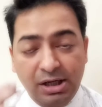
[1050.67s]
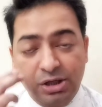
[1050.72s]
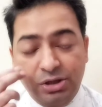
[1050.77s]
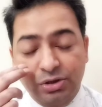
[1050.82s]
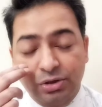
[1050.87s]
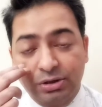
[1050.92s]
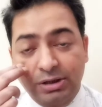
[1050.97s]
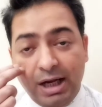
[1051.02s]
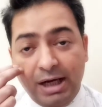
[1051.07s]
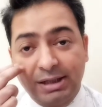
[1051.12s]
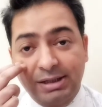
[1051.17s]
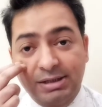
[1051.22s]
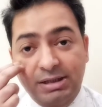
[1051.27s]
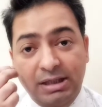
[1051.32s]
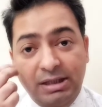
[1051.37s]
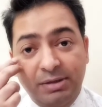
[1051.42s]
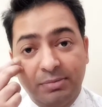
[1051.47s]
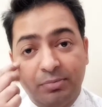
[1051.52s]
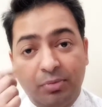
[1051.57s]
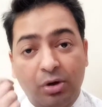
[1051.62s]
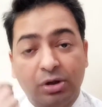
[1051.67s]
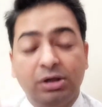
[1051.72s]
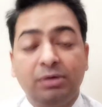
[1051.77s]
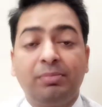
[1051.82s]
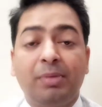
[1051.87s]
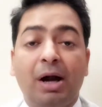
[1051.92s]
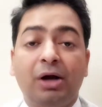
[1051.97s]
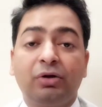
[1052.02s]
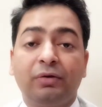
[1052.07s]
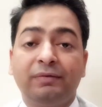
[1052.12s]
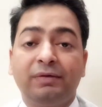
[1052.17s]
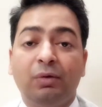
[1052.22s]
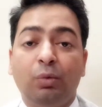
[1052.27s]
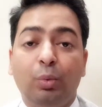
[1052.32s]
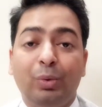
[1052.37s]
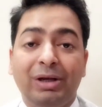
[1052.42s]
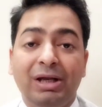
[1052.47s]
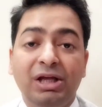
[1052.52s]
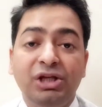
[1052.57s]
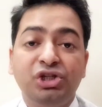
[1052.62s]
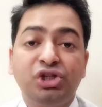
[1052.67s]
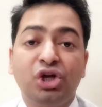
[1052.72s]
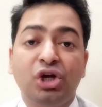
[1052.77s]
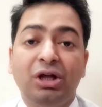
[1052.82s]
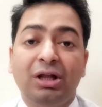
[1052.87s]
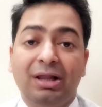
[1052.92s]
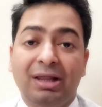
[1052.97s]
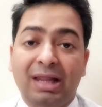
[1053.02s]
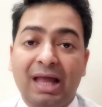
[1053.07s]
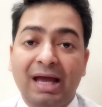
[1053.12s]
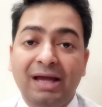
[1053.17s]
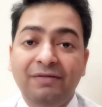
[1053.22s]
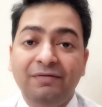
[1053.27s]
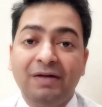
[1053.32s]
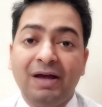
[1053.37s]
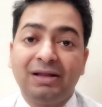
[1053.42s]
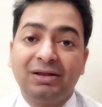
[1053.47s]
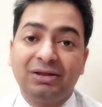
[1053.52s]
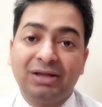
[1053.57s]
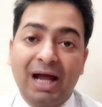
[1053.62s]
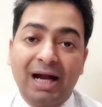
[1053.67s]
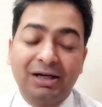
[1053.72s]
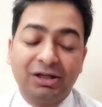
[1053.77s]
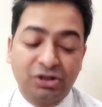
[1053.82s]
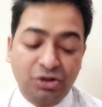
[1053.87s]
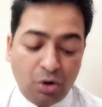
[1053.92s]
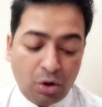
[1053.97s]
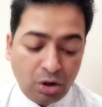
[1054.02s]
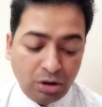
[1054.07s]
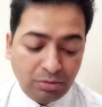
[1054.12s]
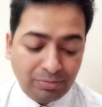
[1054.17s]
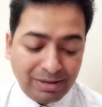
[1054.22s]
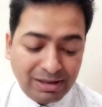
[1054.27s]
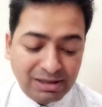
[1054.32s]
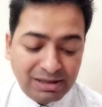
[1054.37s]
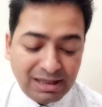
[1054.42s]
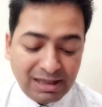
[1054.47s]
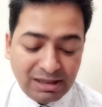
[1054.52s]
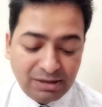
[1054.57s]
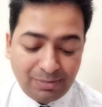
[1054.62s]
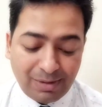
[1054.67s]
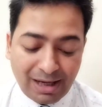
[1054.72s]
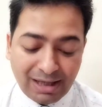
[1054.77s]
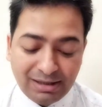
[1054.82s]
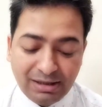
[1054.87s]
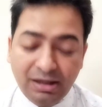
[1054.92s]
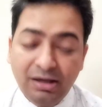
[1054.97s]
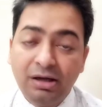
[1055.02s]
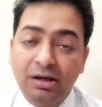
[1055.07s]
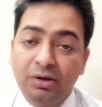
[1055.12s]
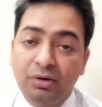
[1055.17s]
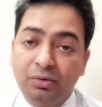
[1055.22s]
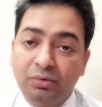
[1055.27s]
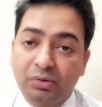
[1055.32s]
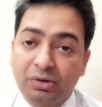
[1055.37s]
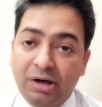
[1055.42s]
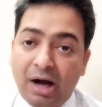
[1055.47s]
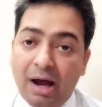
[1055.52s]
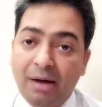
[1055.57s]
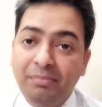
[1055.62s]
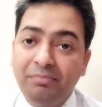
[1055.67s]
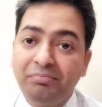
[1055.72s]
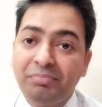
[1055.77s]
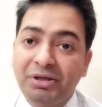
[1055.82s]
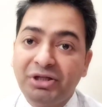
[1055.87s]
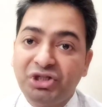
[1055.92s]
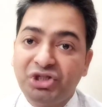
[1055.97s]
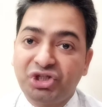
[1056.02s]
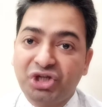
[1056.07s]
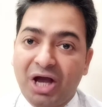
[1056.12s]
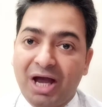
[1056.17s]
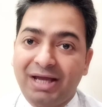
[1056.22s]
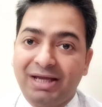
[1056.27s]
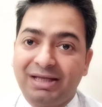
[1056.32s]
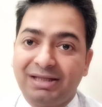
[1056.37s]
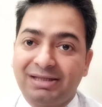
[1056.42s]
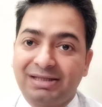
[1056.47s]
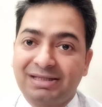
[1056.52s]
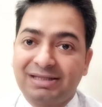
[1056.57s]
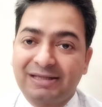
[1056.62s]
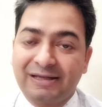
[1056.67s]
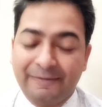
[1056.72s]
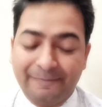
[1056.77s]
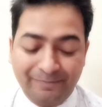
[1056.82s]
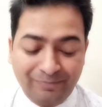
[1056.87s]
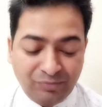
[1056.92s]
So that is an important part of the village life, and that is all maintained by the Gram Panchayats.